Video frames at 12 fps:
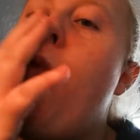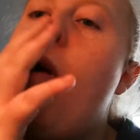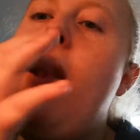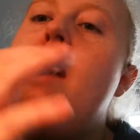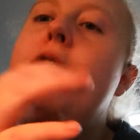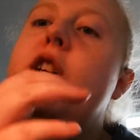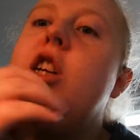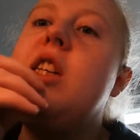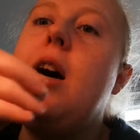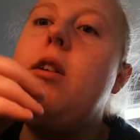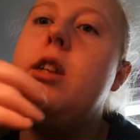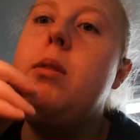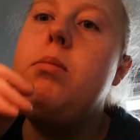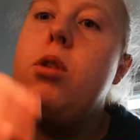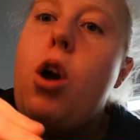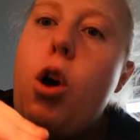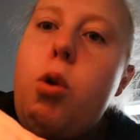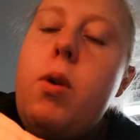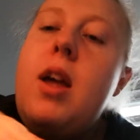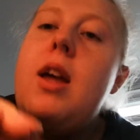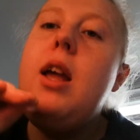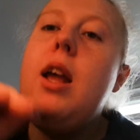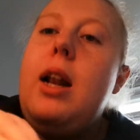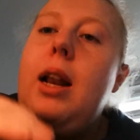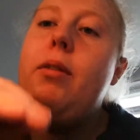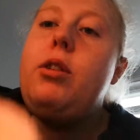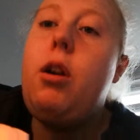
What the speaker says: Whenever she tells him no, he leaves